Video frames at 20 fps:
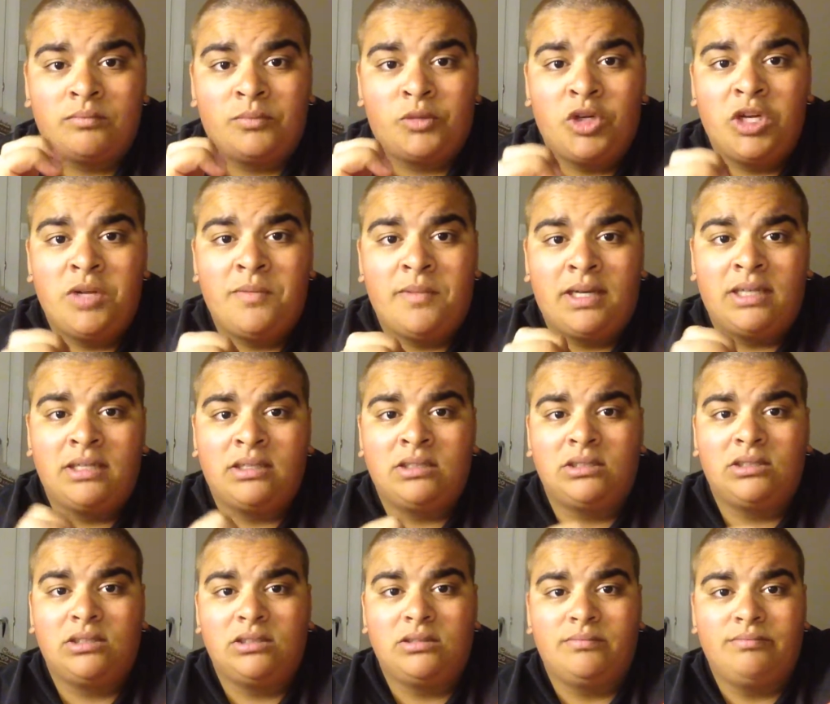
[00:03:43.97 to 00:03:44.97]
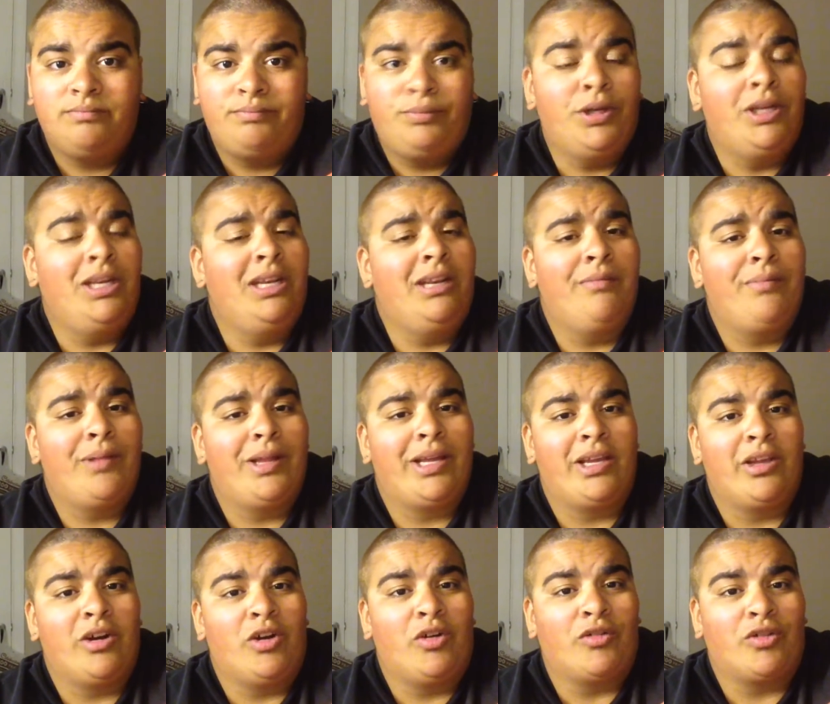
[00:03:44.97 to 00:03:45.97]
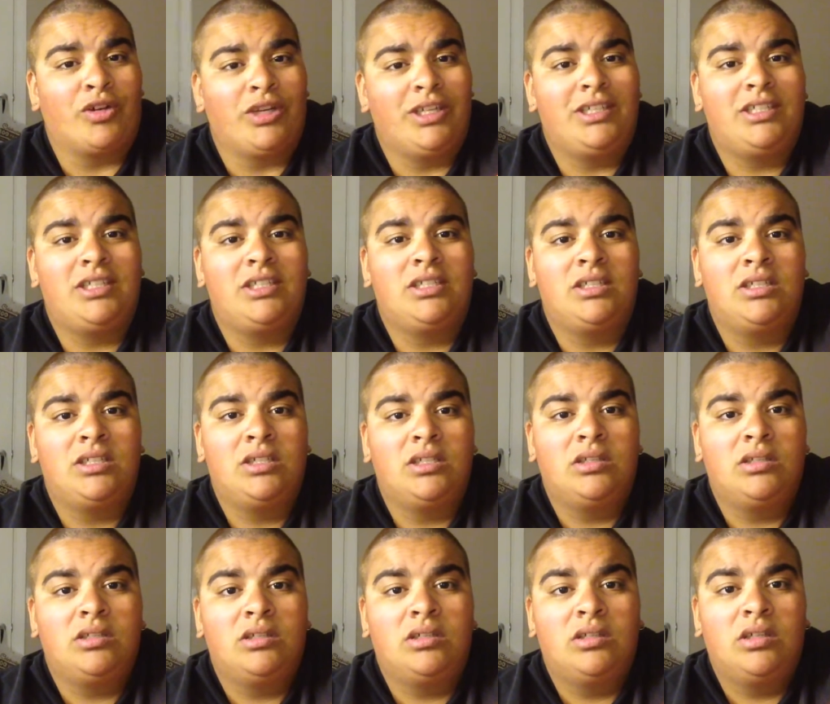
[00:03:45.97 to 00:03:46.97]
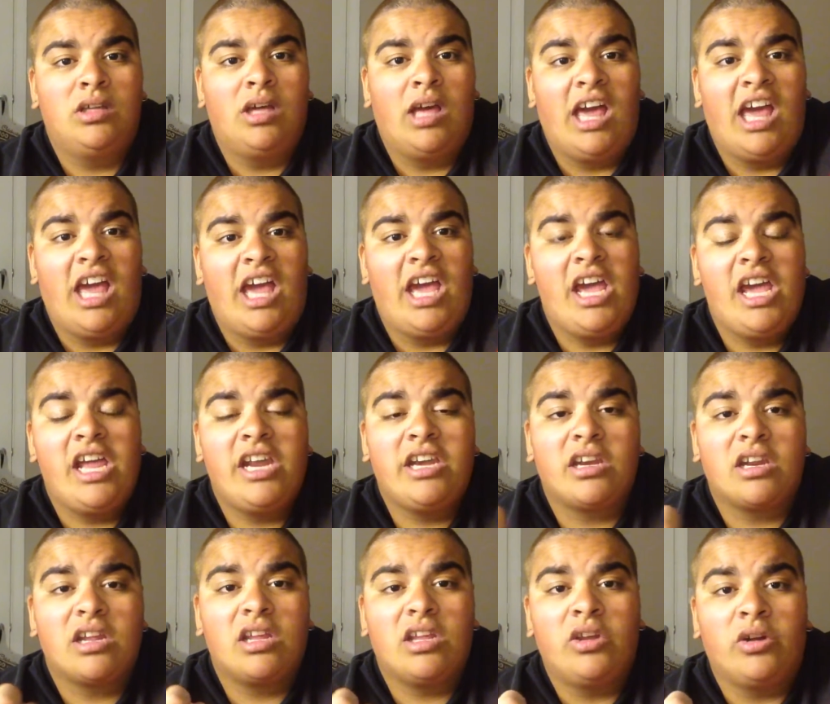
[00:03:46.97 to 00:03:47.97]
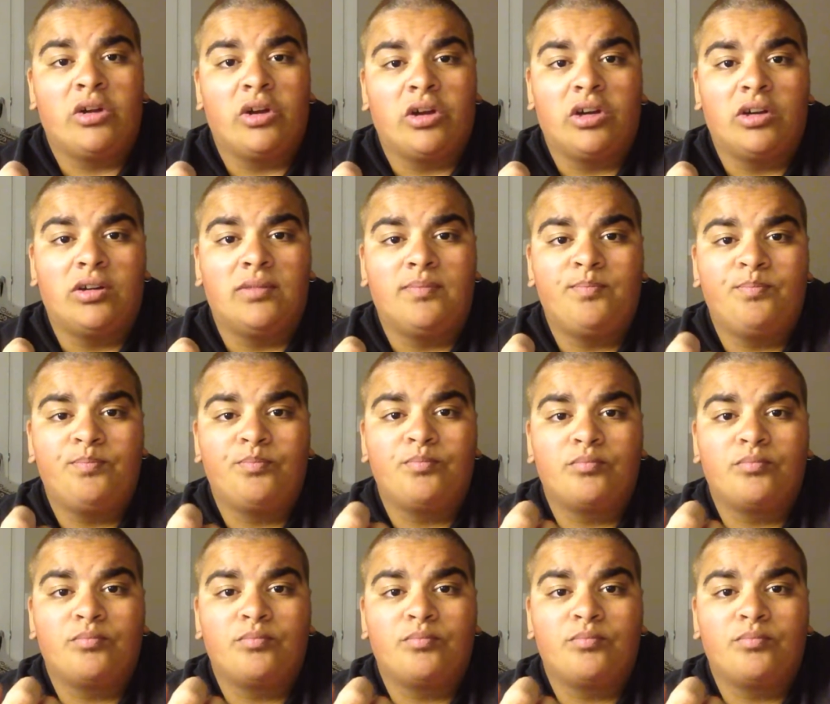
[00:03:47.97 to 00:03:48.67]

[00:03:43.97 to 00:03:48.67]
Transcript: pretty much putting a blanket over it and you're